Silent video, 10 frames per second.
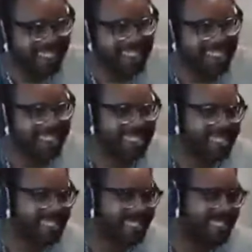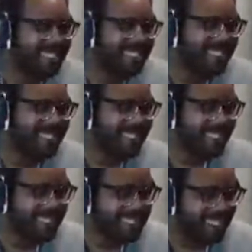Thank you, thank you.
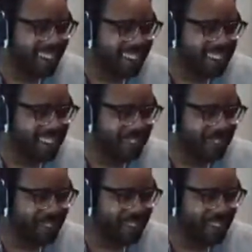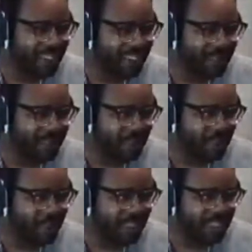So yeah, this level,
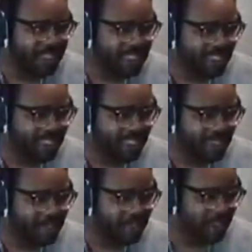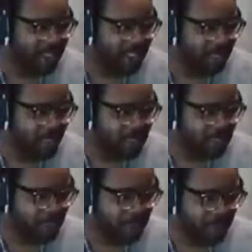Bramble Blast, I'm sure that
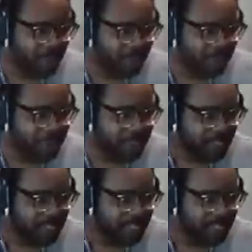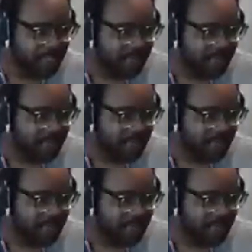most people love the music in this level.